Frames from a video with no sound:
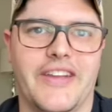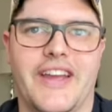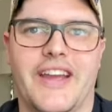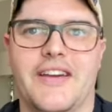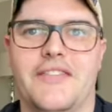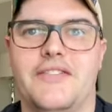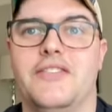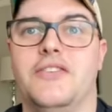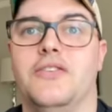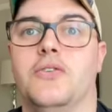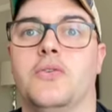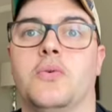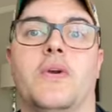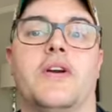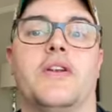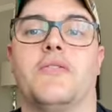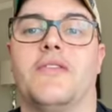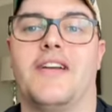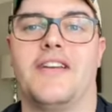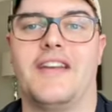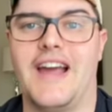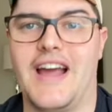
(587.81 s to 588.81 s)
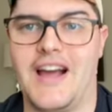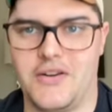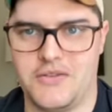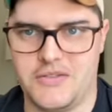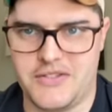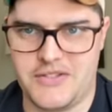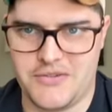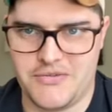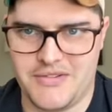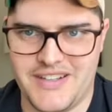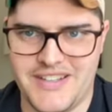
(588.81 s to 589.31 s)
have to run around the house
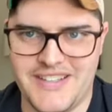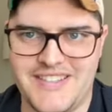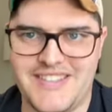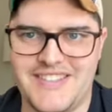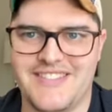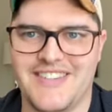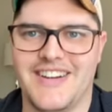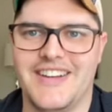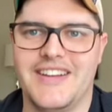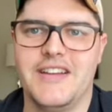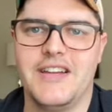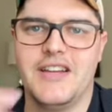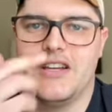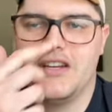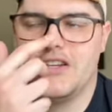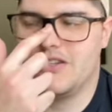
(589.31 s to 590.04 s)
twice, right?